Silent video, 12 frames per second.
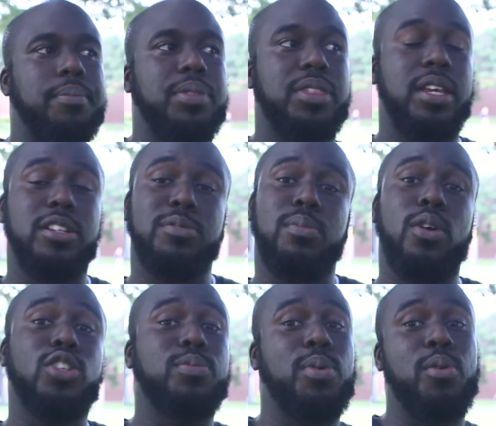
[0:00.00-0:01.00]
There's
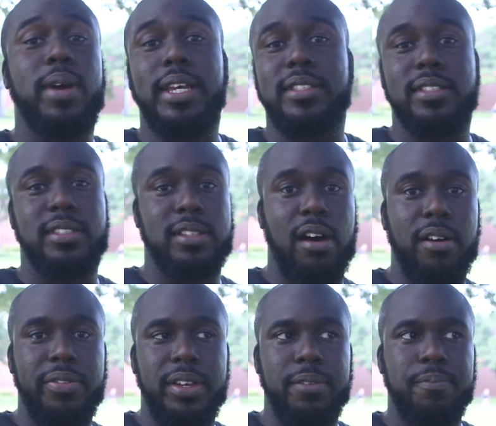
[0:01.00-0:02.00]
multiple ways to
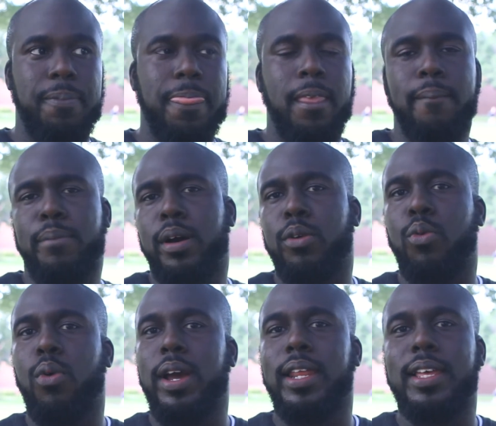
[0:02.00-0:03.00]
solve it, but
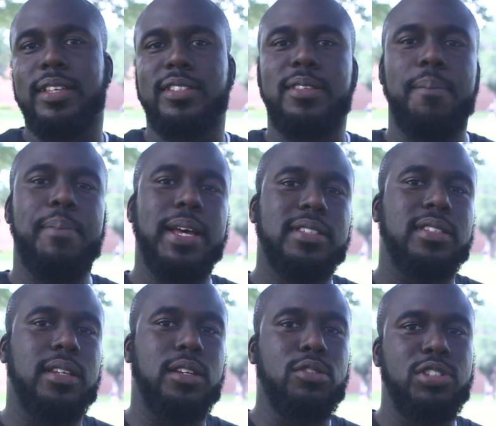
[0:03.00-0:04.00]
what is the best
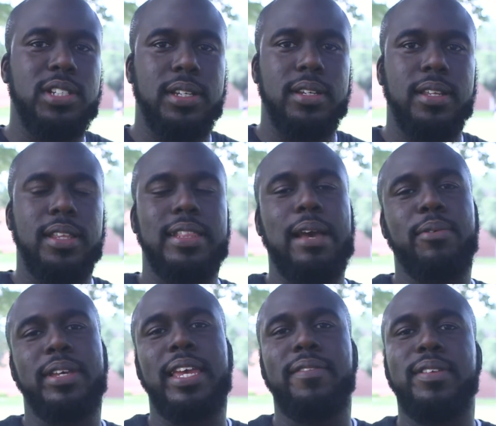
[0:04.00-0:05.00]
solution that
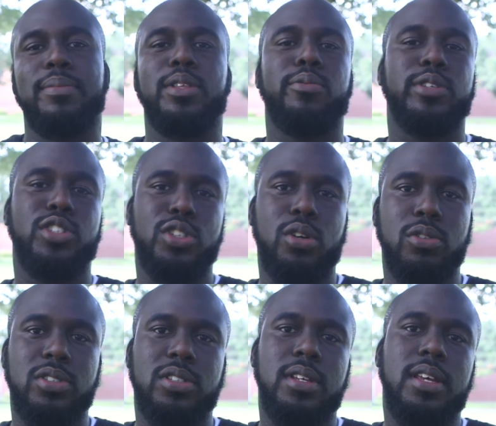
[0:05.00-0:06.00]
will give them the
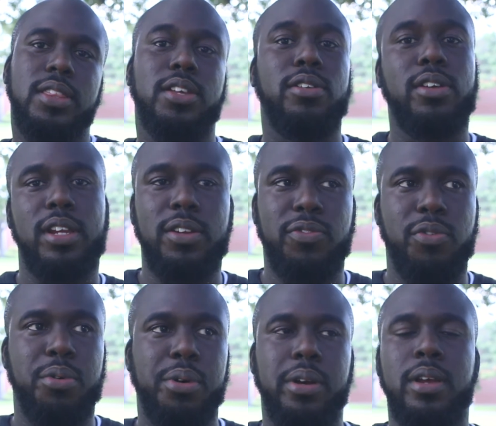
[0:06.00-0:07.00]
results they're looking
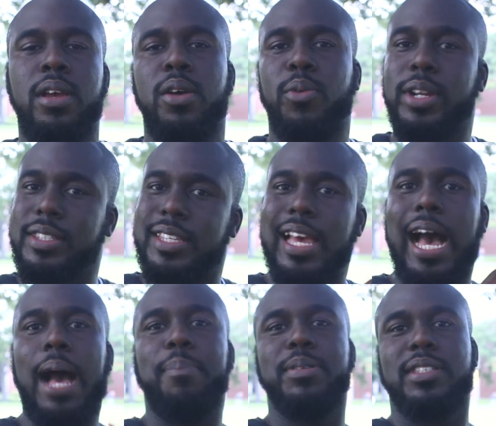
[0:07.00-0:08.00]
for? What is the
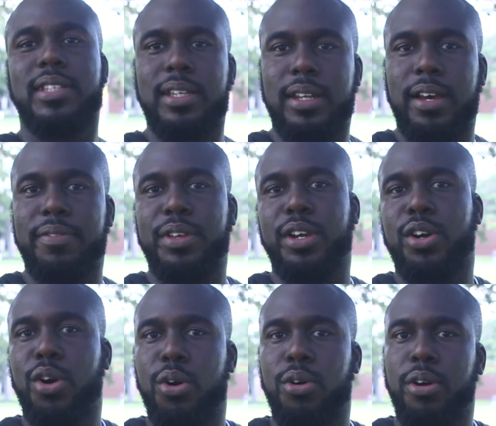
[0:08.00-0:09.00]
opposite of their
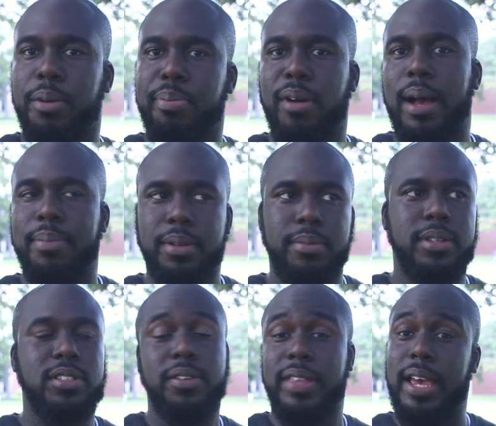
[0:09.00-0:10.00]
goal or problem?
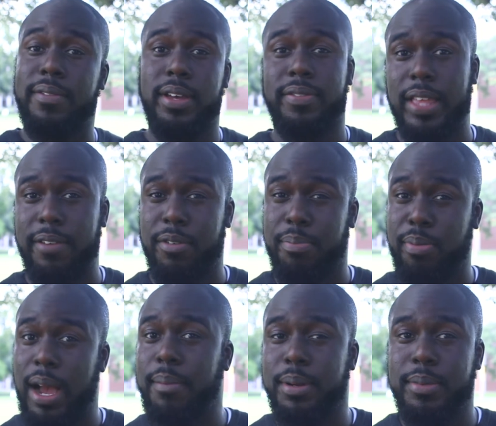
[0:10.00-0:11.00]
So if they have a
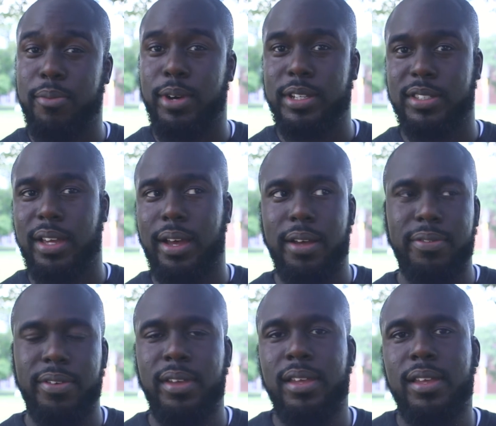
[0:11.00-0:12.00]
problem they want to solve,
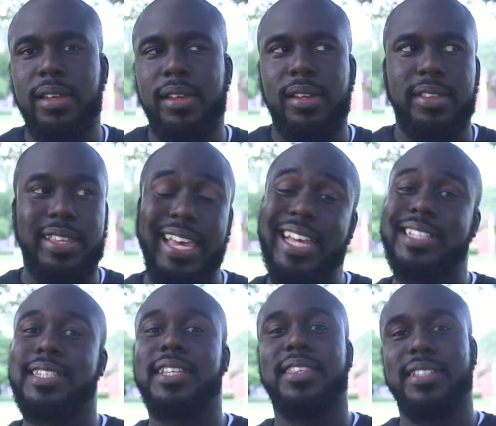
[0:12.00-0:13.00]
the
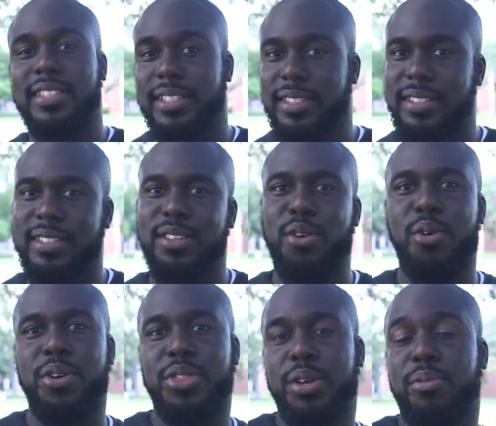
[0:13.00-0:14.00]
antithesis
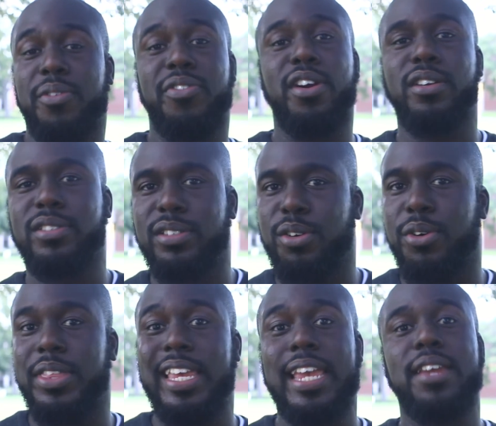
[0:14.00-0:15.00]
or the reverse or
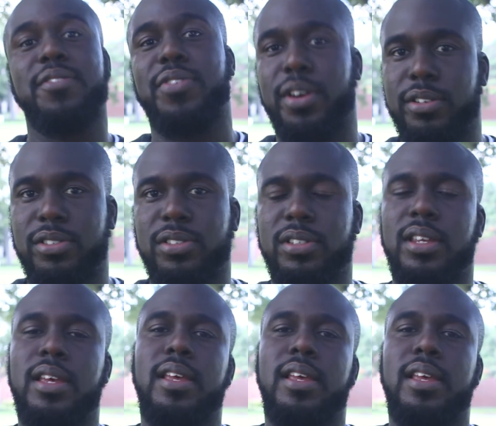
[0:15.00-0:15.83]
the inverse